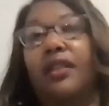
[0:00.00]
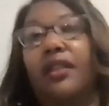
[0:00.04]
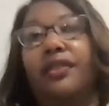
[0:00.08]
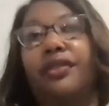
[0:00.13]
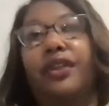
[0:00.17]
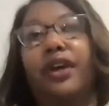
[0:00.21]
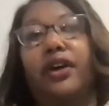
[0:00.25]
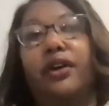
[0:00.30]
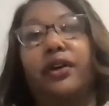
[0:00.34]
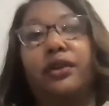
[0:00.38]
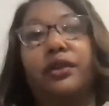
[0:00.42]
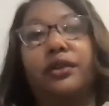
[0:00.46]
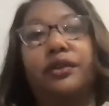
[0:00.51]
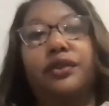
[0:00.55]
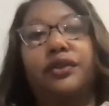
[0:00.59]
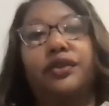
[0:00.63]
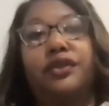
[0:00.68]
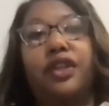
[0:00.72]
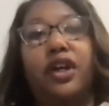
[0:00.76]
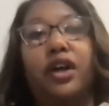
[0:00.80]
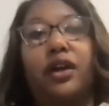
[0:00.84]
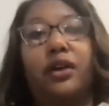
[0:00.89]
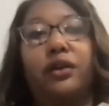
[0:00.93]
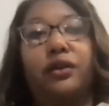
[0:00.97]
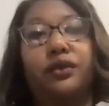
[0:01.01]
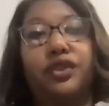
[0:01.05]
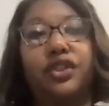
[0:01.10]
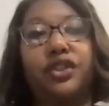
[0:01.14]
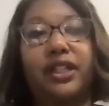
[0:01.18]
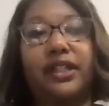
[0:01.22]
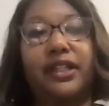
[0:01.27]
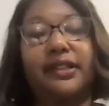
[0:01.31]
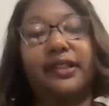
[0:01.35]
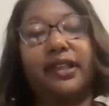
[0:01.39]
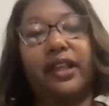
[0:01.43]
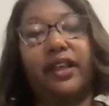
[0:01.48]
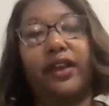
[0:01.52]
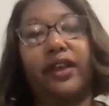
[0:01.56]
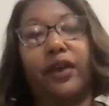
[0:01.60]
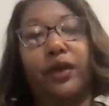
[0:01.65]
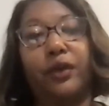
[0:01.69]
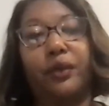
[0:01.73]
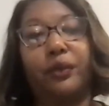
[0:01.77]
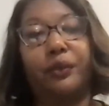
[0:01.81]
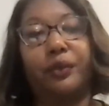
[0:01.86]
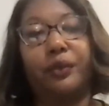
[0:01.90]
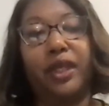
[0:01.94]
Those don't just
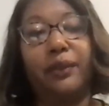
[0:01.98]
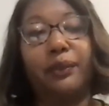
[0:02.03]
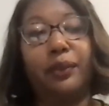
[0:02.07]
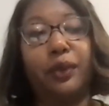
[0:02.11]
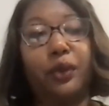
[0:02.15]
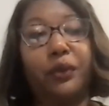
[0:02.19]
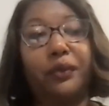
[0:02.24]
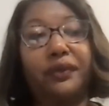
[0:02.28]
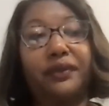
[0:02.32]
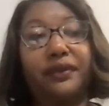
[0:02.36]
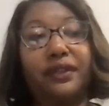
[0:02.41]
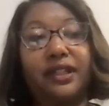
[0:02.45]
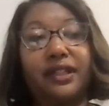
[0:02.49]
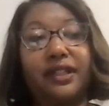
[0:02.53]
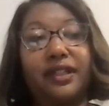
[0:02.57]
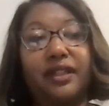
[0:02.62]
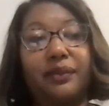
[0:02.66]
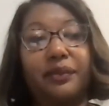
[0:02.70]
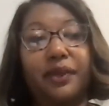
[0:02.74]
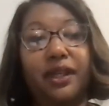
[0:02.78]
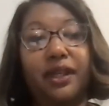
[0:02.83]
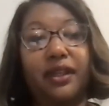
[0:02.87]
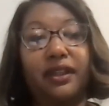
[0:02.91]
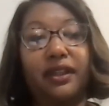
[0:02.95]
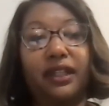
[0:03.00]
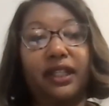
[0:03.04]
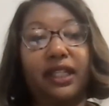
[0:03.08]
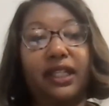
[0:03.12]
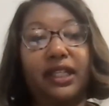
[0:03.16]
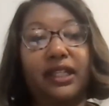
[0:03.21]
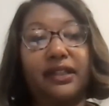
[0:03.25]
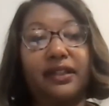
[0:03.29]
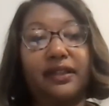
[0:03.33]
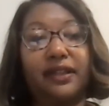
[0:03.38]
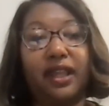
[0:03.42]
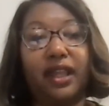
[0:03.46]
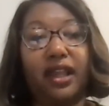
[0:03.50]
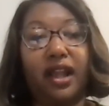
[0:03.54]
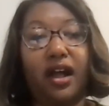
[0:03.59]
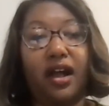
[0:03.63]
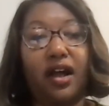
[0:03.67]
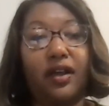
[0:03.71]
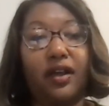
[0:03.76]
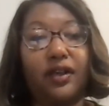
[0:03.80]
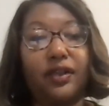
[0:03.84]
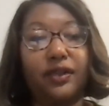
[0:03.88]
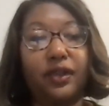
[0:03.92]
help people with disabilities, they
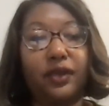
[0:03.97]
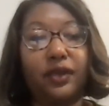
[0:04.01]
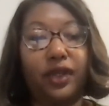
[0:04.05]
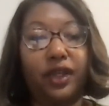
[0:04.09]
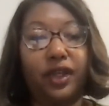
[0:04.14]
also